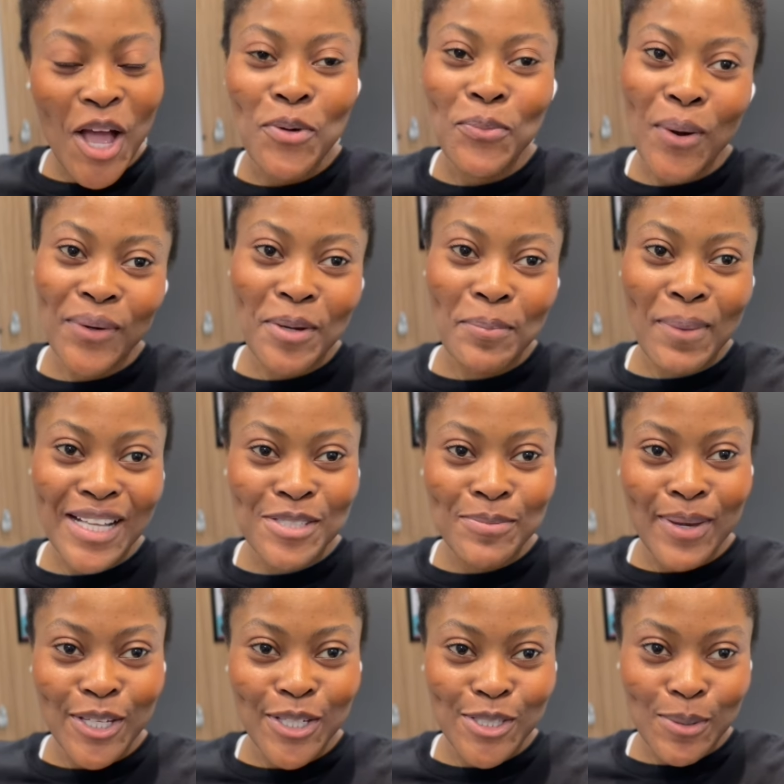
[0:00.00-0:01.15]
welcome back to
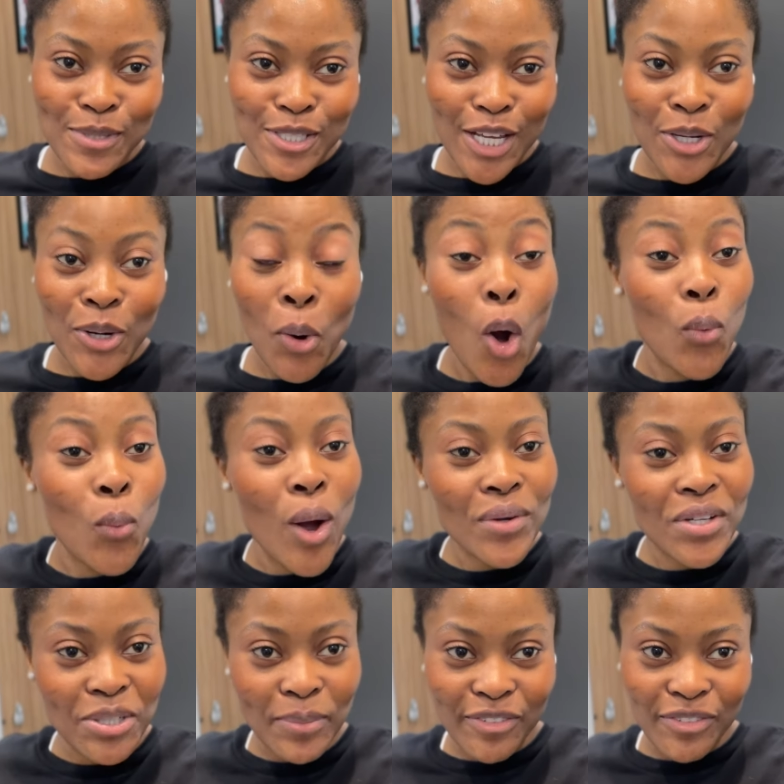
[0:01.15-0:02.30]
my youtube channel or
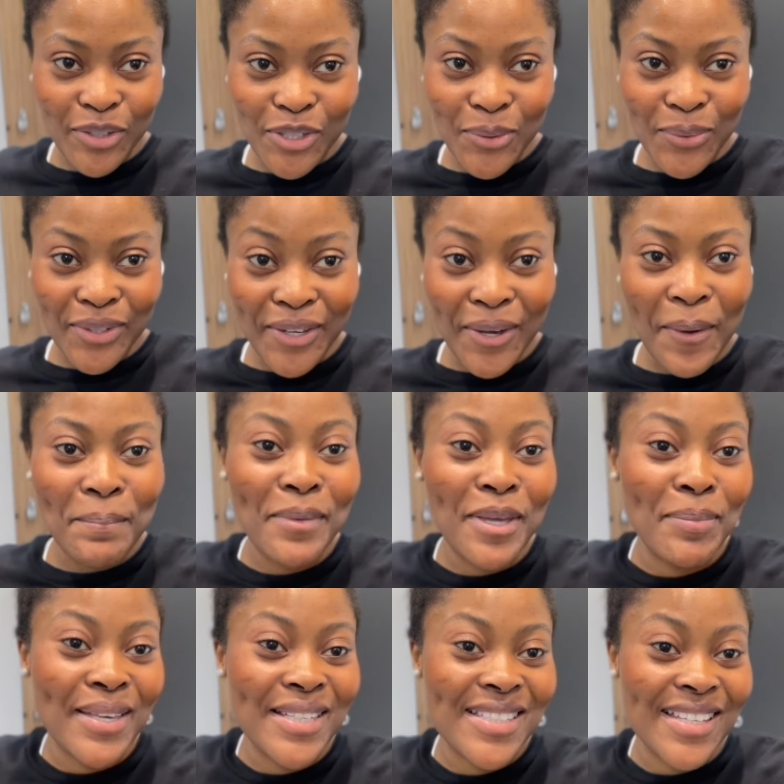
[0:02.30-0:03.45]
welcome if you're new here
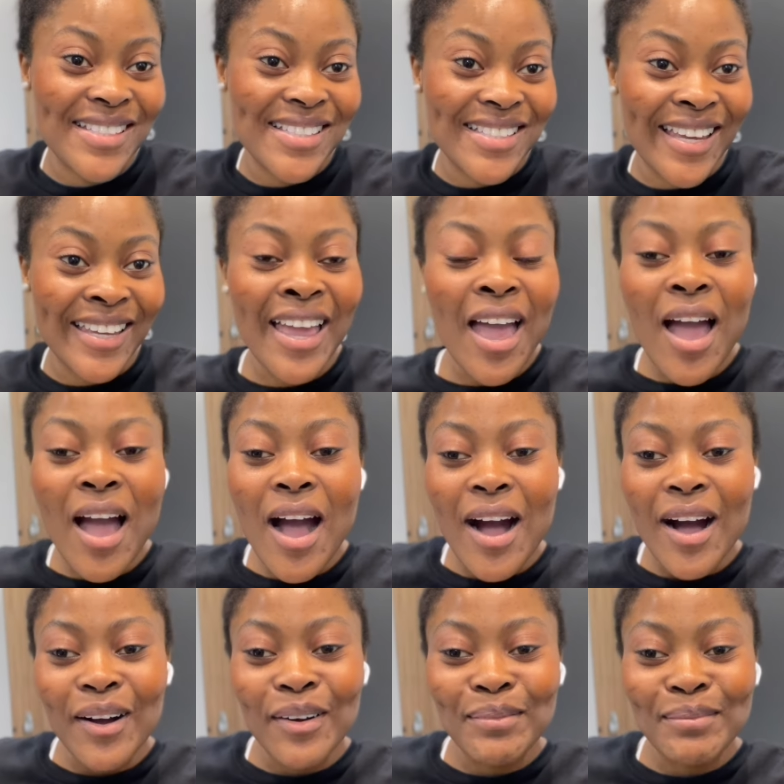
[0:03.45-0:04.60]
Mimi's here today
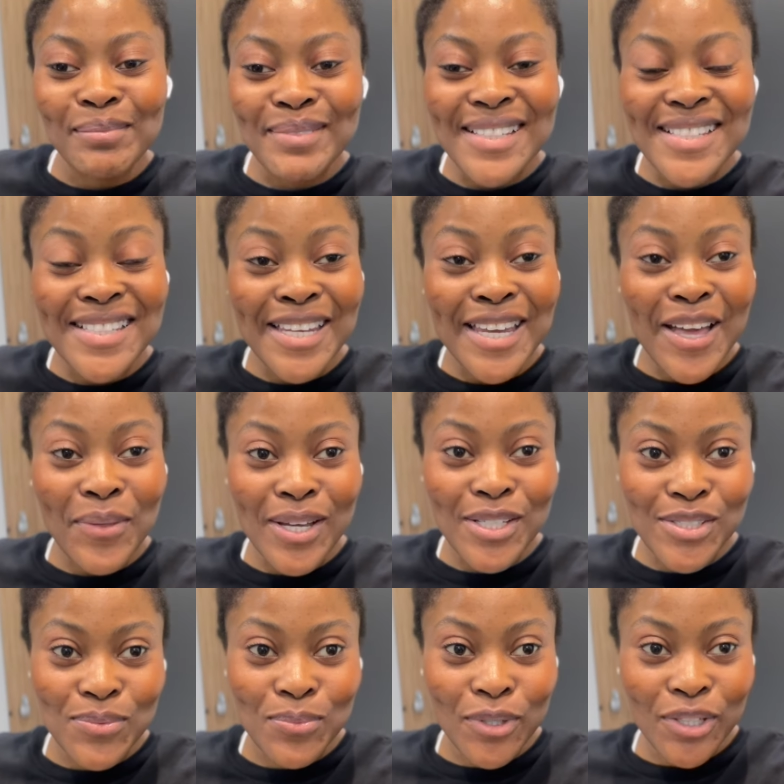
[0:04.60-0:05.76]
um, so today i thought i'd
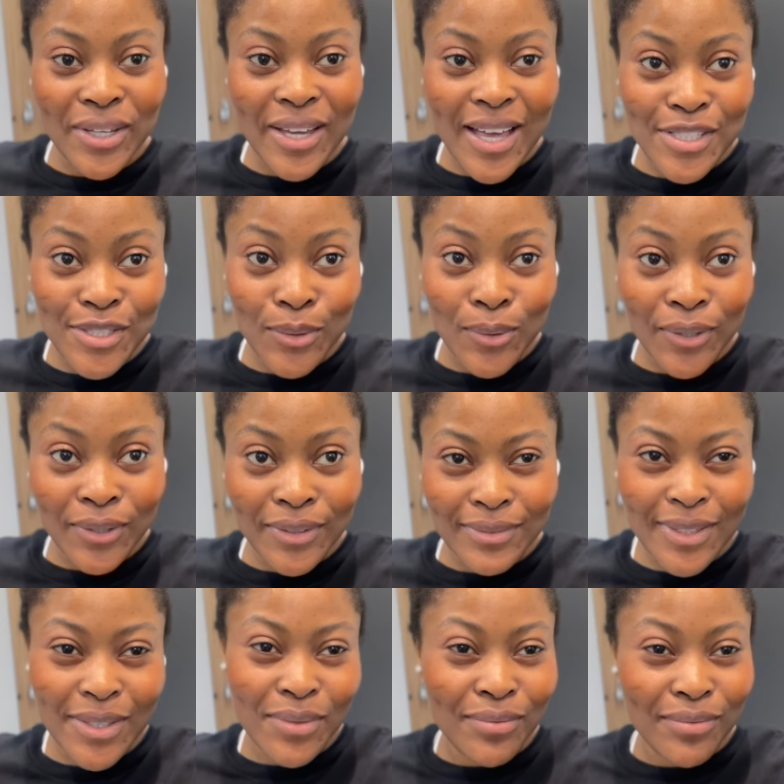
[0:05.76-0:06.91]
just walk you guys
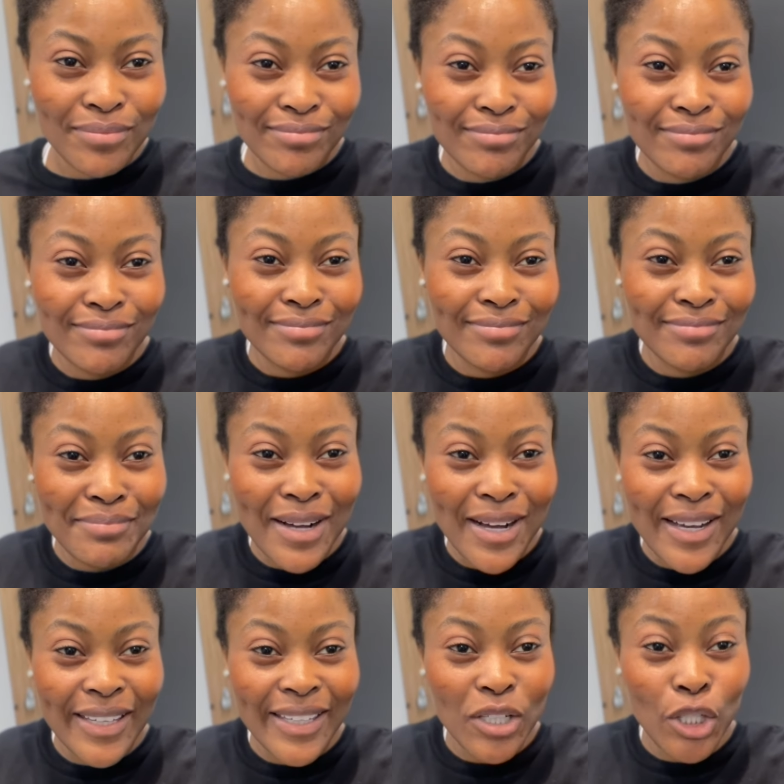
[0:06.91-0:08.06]
along
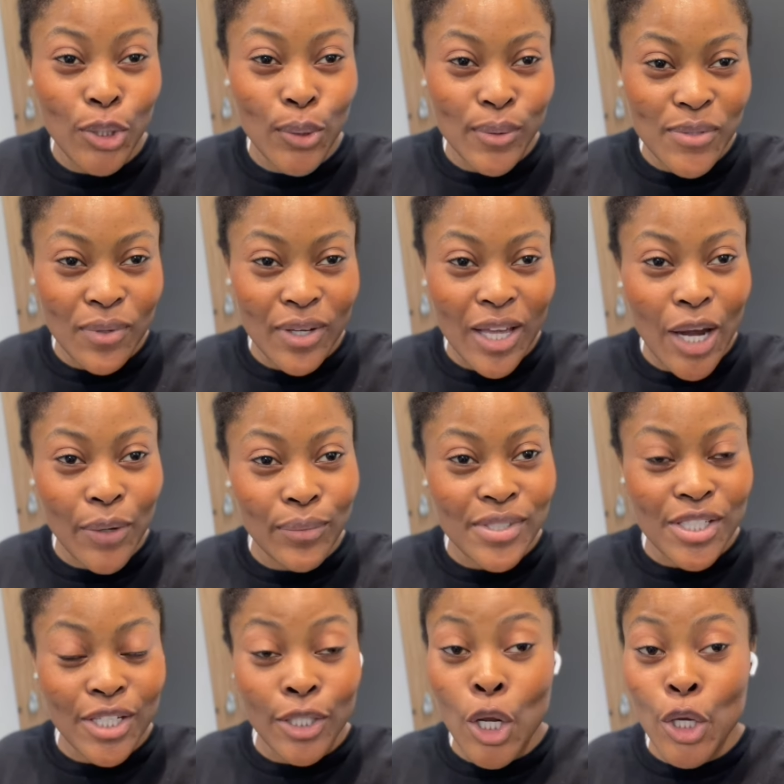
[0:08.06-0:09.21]
my glutes workout
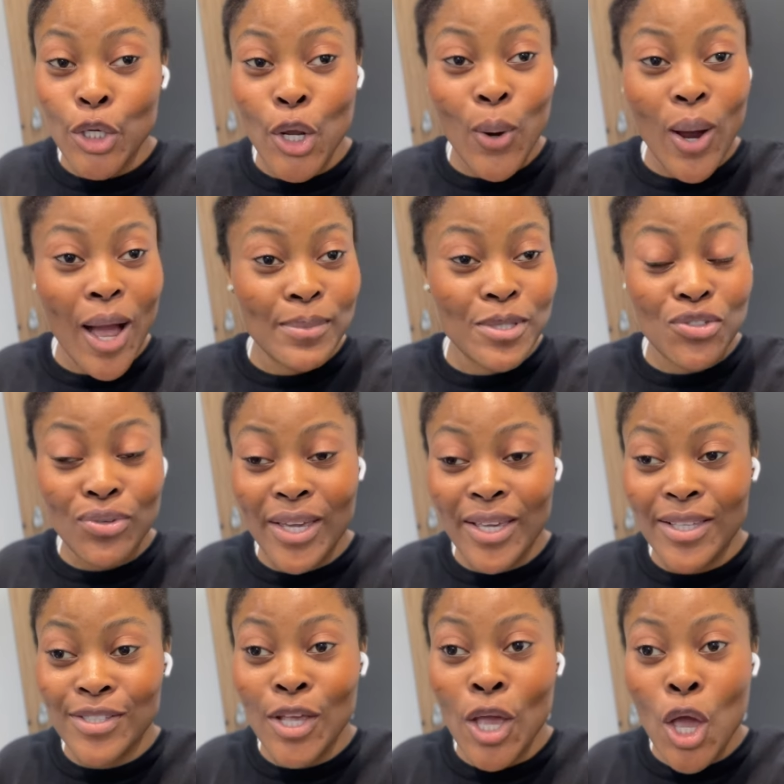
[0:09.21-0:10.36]
routine no arm
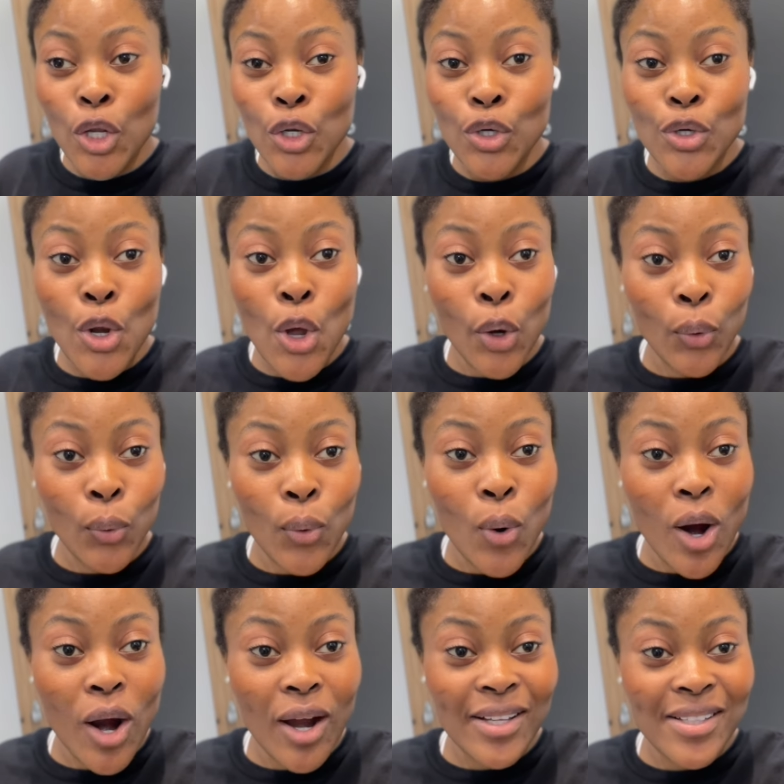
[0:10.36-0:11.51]
strength no
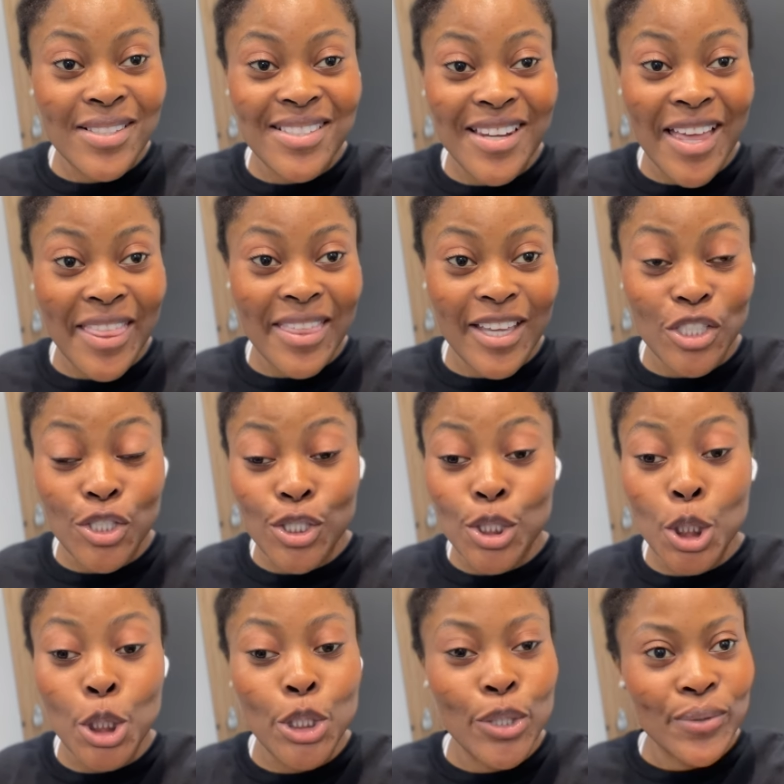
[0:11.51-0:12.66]
quads nothing just
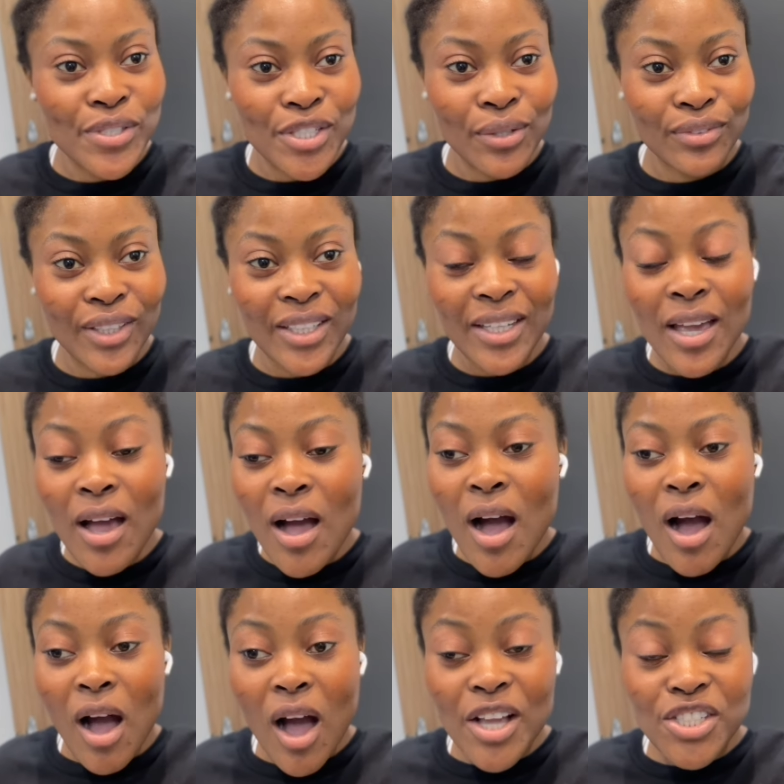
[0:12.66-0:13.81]
glutes only
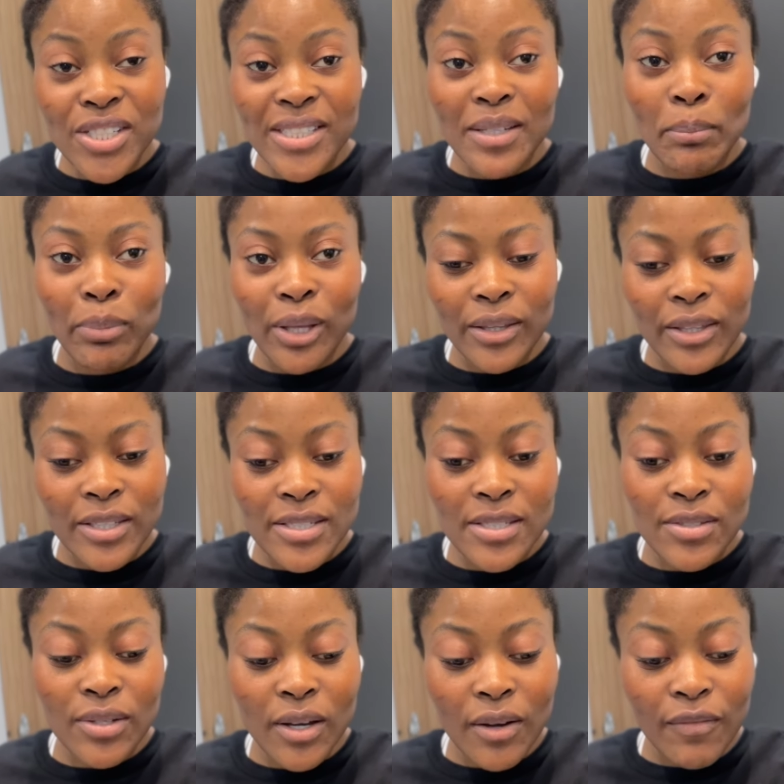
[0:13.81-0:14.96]
i actually didn't plan
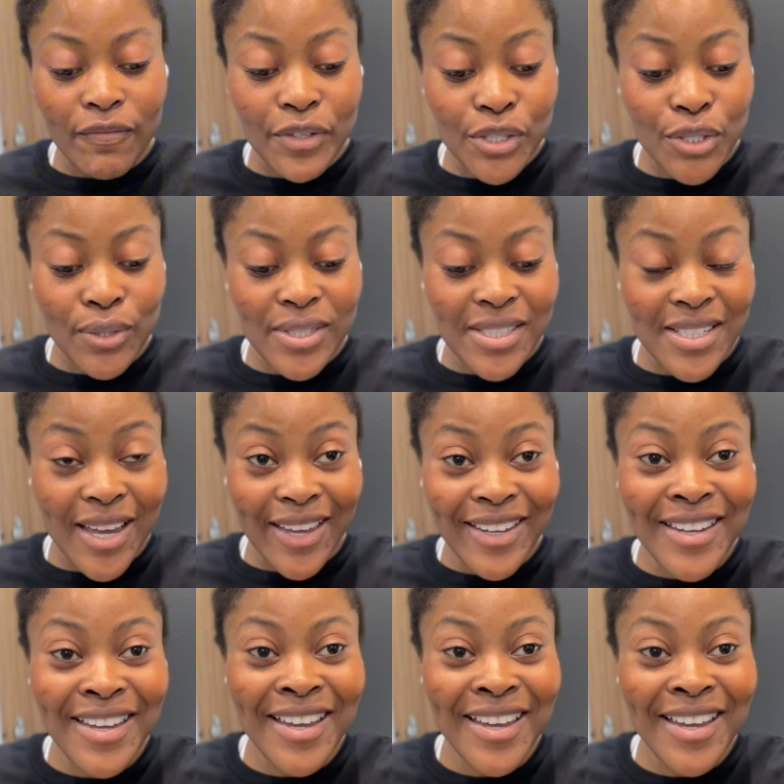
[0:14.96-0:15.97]
this video today